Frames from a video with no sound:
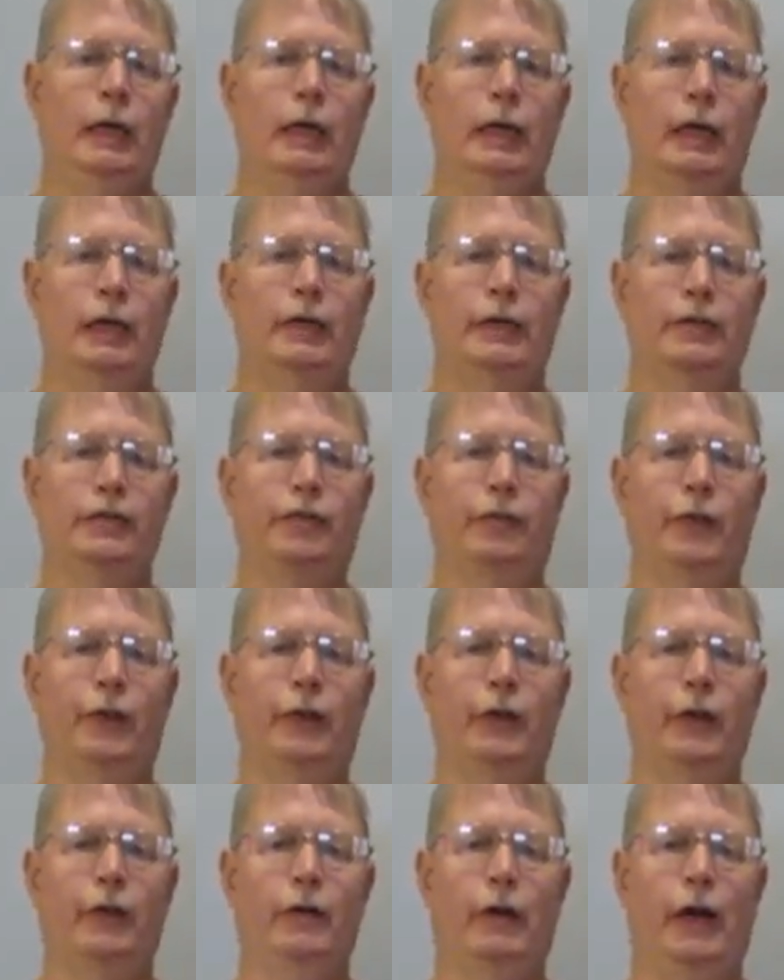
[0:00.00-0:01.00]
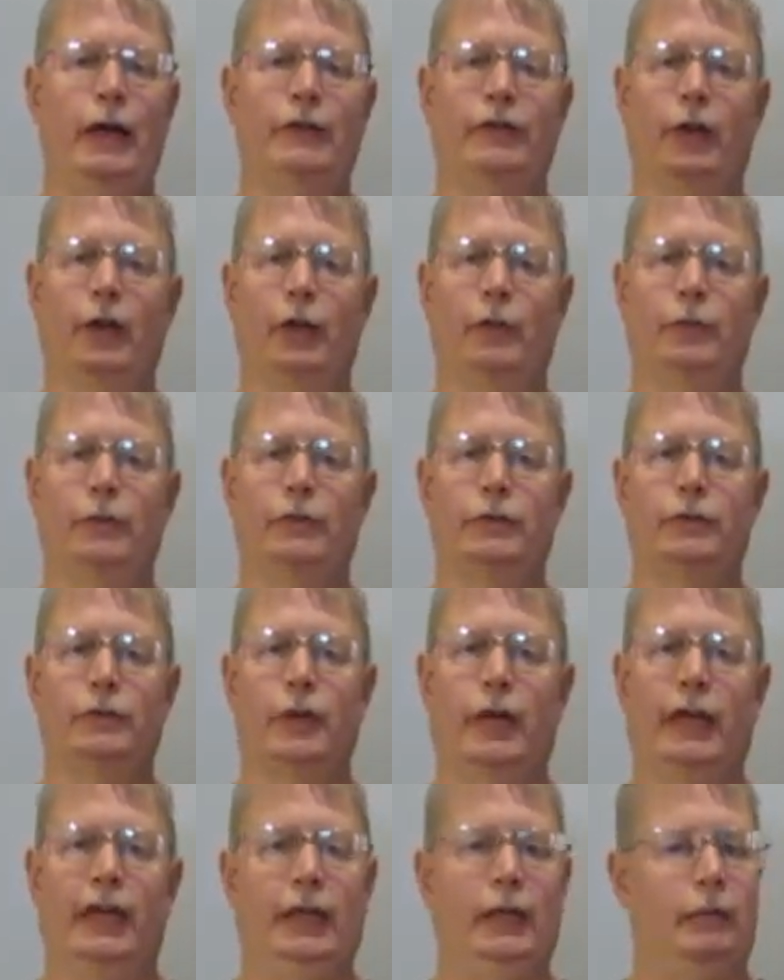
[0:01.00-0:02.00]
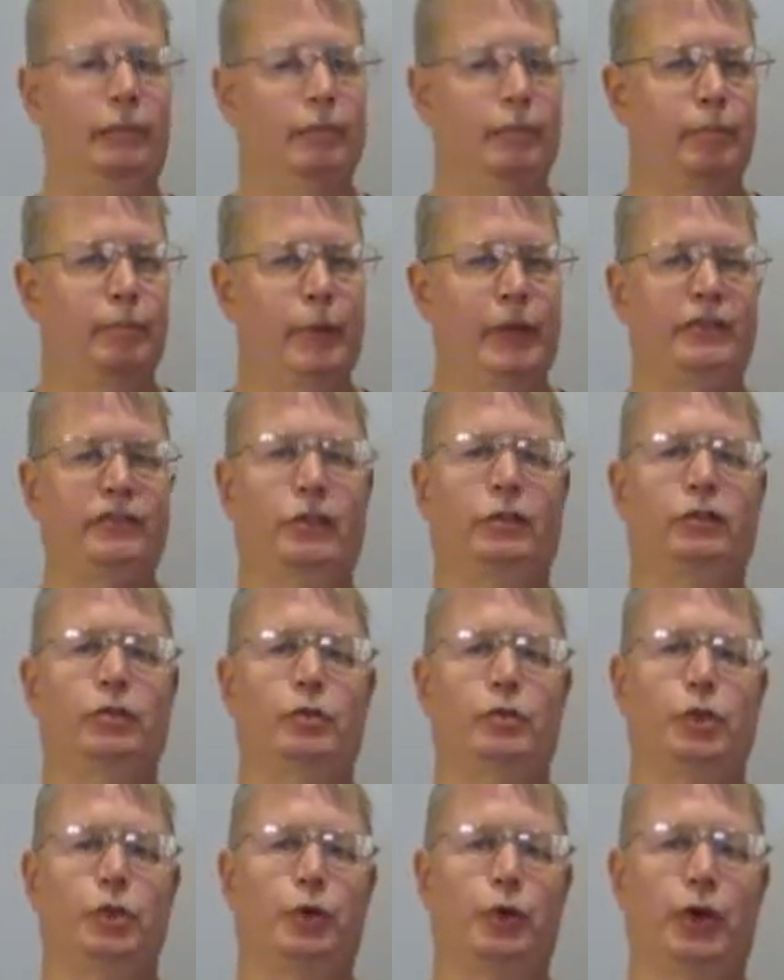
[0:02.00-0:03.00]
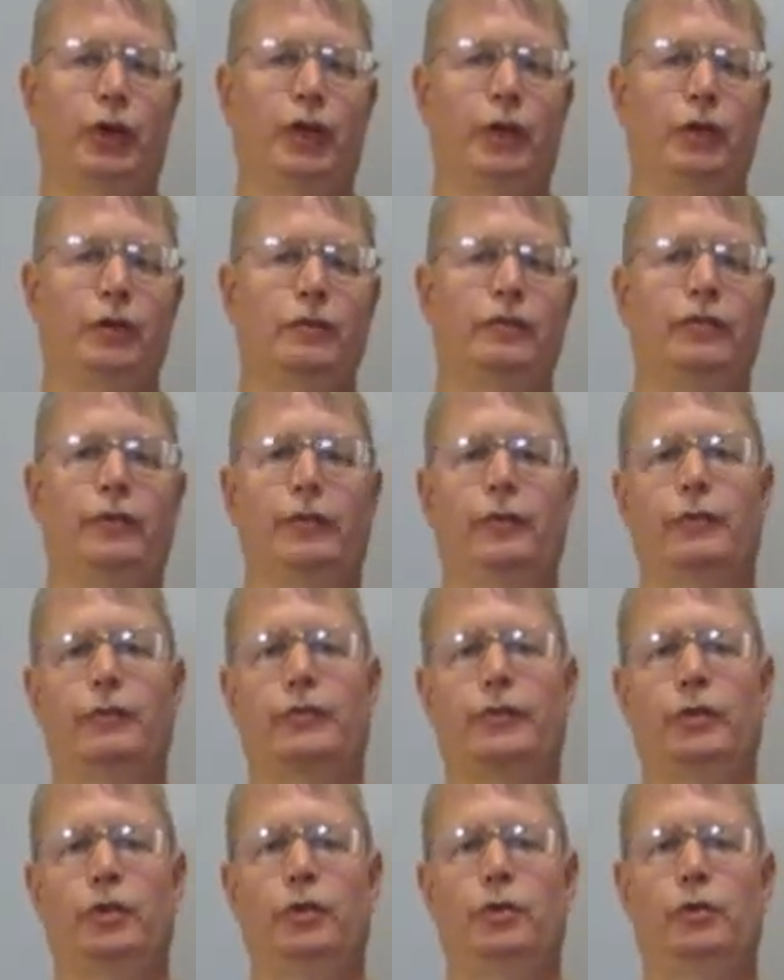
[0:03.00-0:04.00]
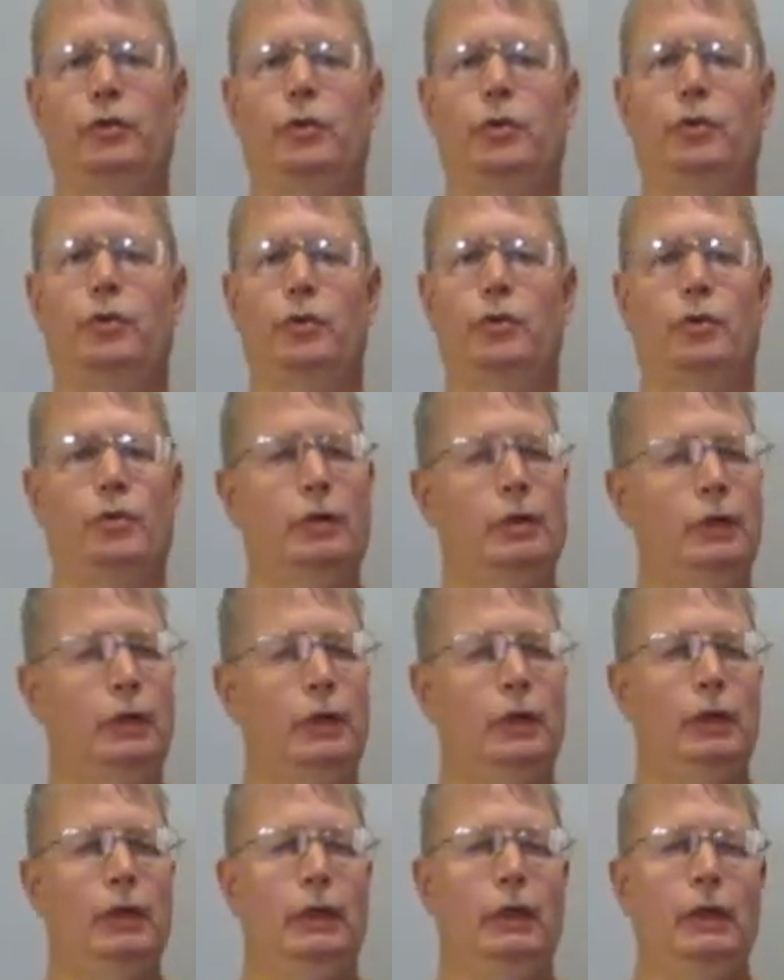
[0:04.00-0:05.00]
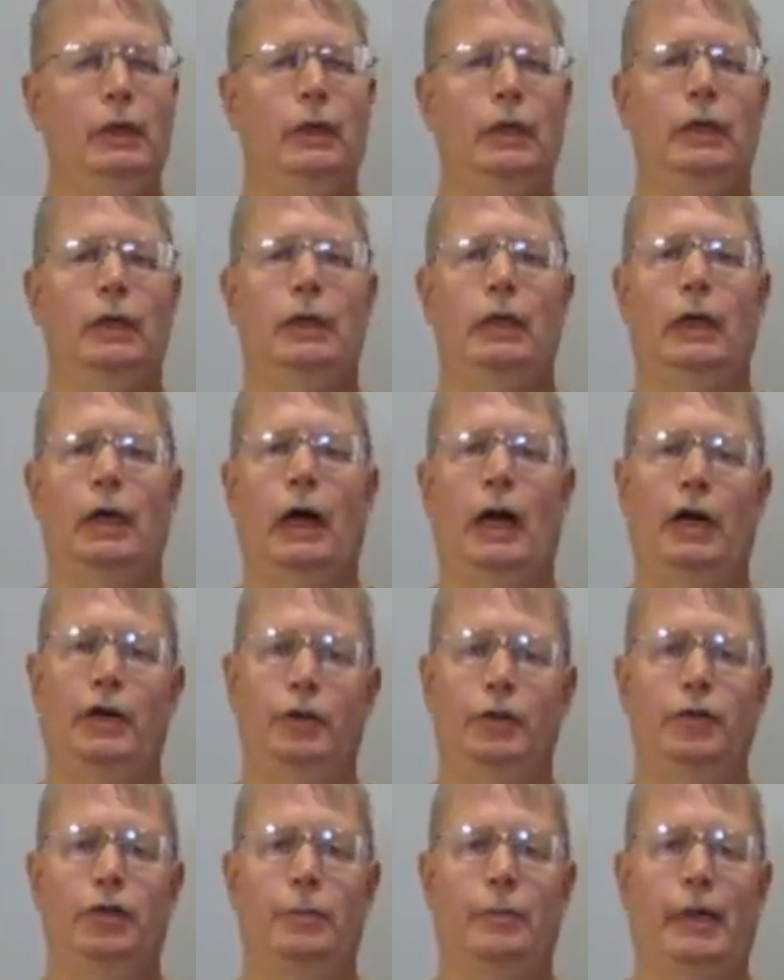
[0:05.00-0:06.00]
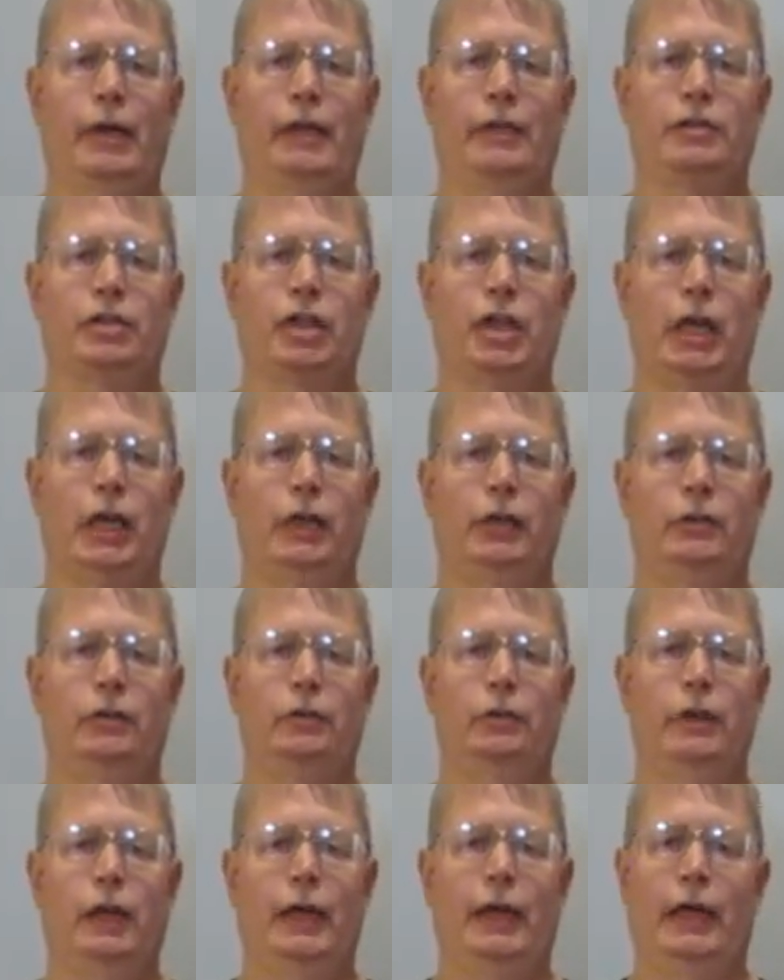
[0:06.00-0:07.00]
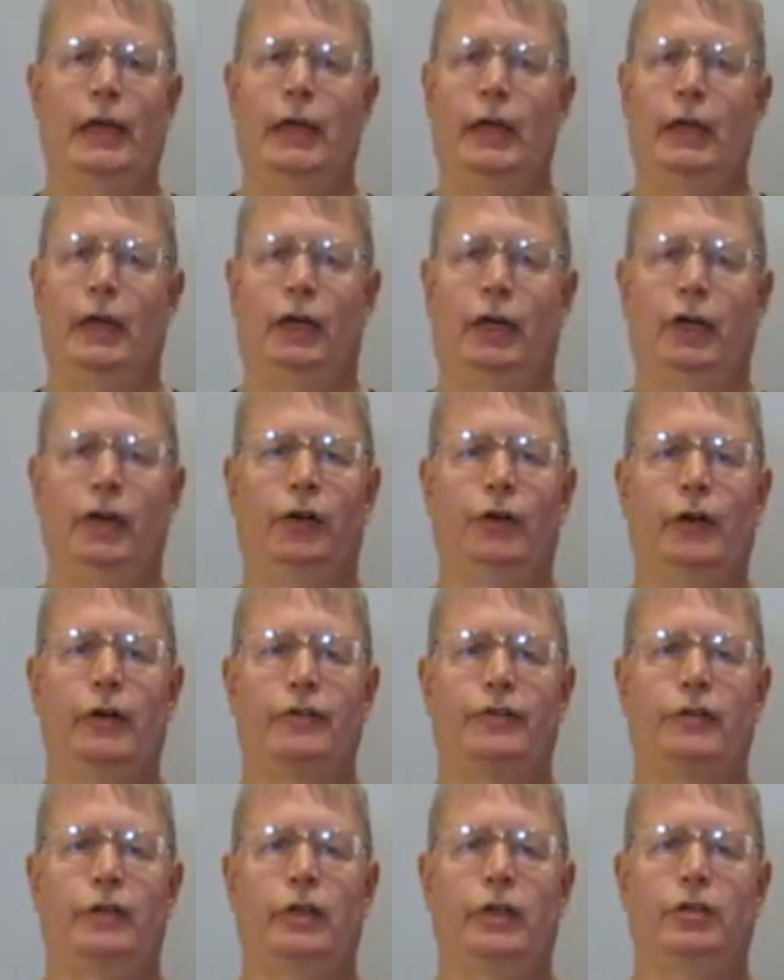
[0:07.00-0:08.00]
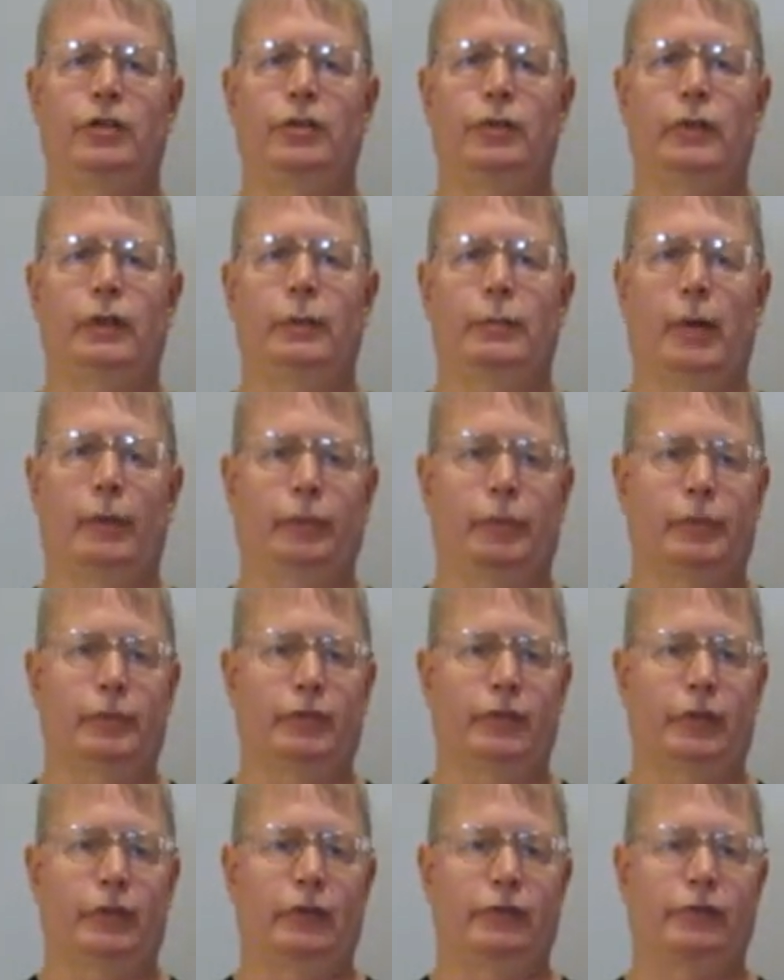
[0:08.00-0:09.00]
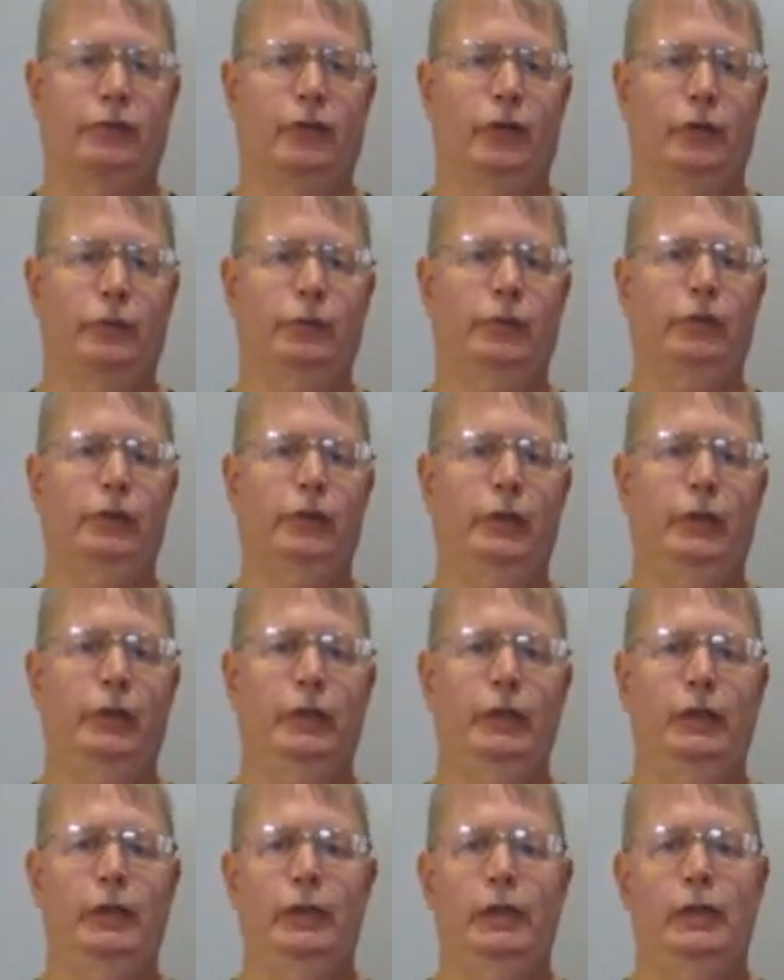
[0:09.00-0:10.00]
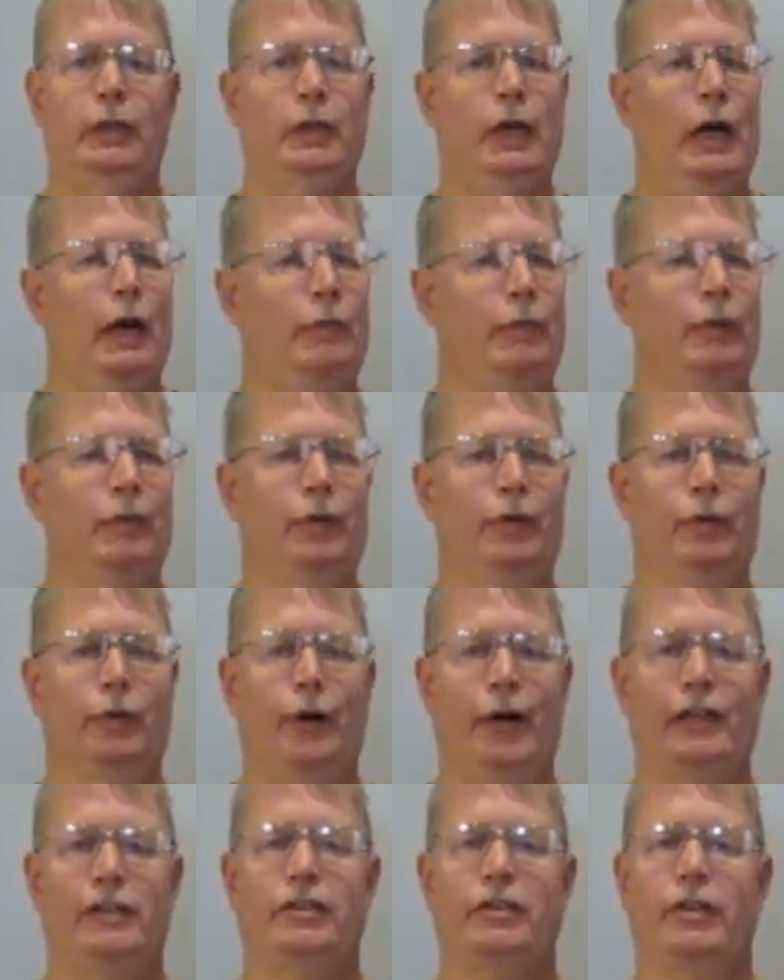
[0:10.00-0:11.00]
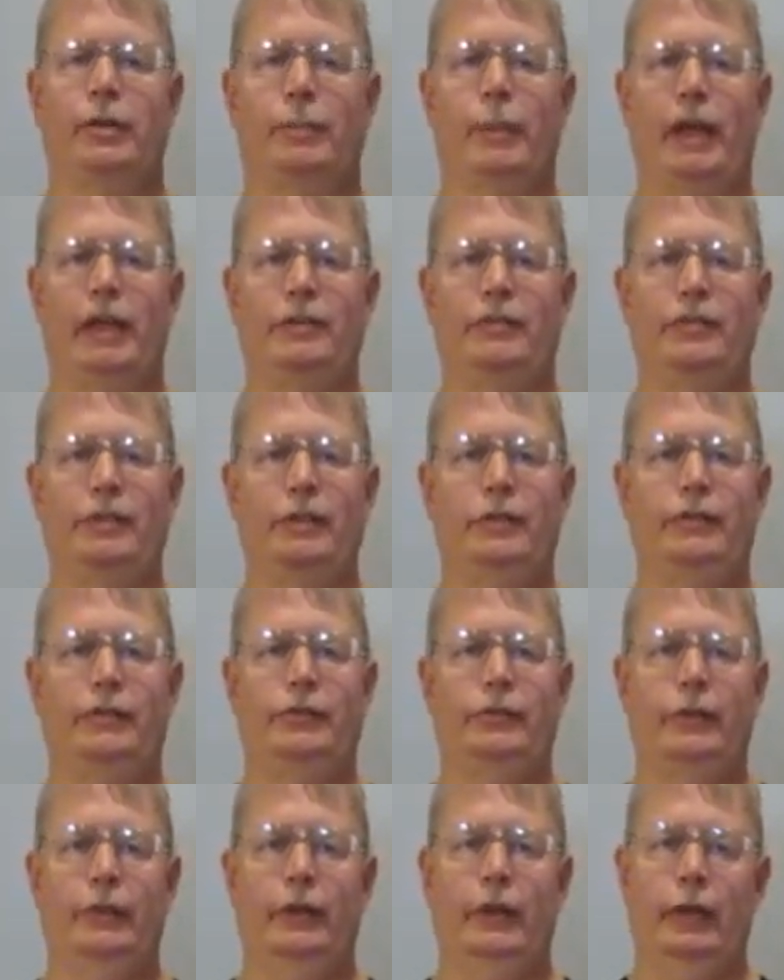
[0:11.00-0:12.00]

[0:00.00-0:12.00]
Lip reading: In this video I thought I would do a basic tutorial for those of you who are new to my channel and are interested in doing paper mache sculpture. I'm going right to the basics.